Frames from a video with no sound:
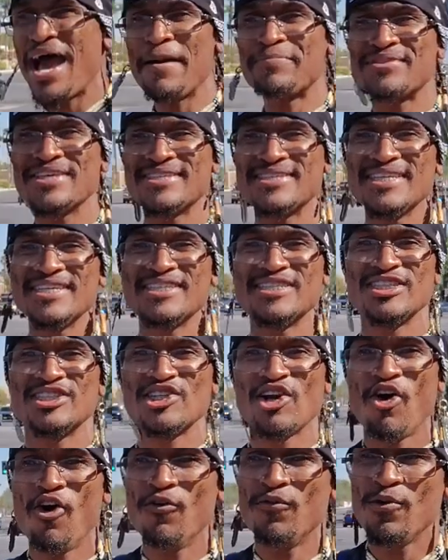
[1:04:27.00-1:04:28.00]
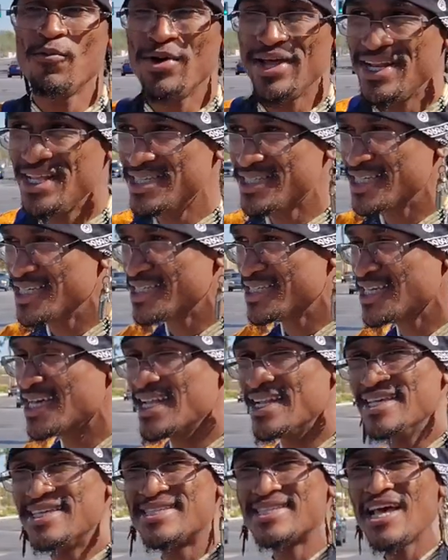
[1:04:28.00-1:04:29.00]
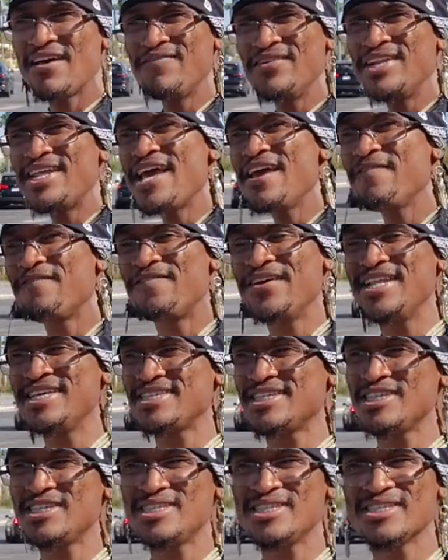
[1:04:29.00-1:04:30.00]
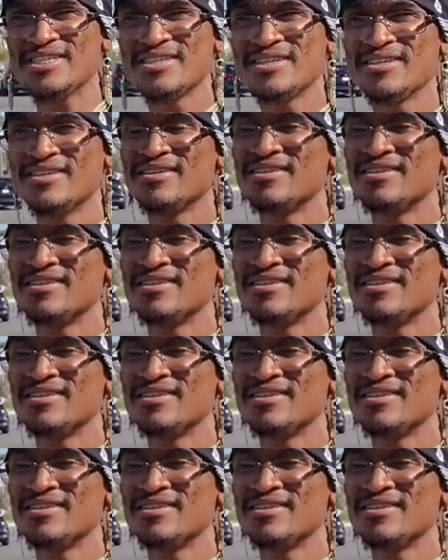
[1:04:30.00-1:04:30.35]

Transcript: Baptists and Jehovah Witnesses, these seven day Adventists.